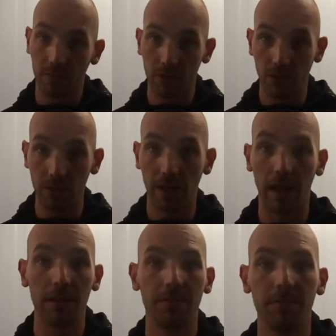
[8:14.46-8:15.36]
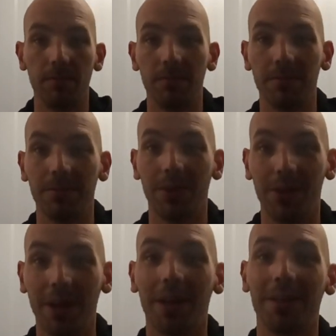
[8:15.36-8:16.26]
So yeah,
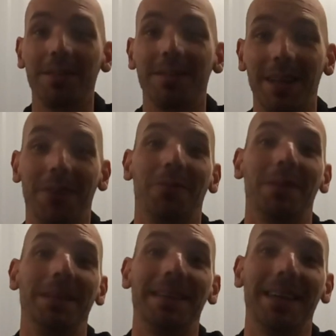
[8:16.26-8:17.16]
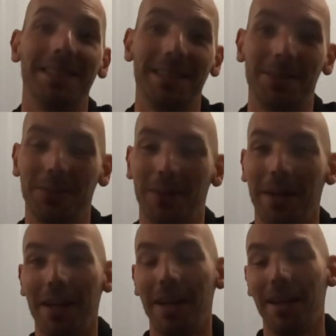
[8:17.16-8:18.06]
another definitely gadget you
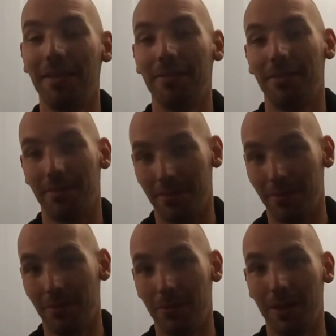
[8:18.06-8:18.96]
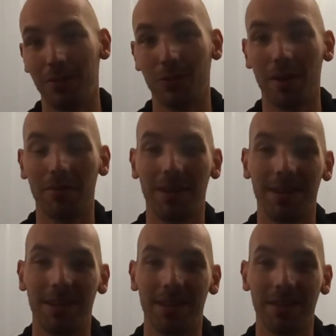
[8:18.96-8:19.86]
want to have when traveling
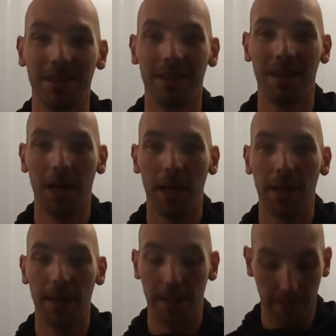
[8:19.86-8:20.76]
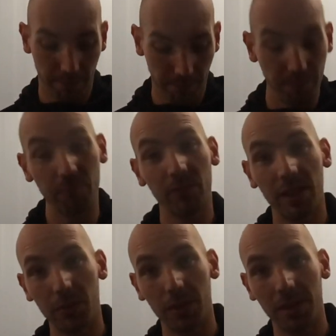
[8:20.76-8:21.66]
a lot.
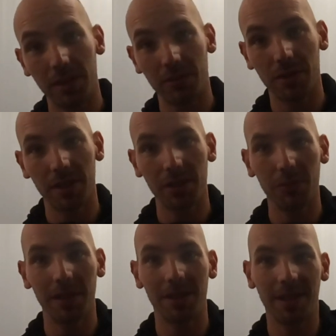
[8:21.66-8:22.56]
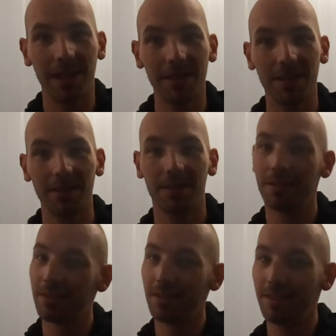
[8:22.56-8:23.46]
This was it for this week's
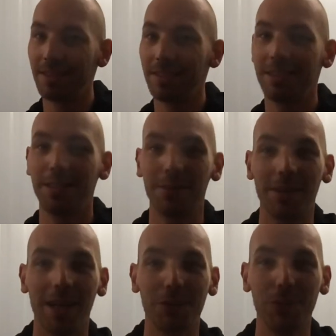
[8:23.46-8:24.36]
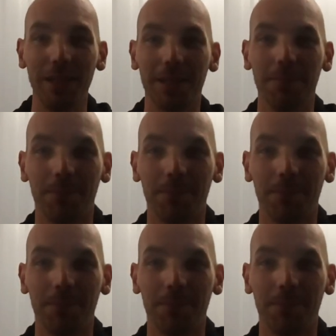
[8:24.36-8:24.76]
gadgets. See you next week.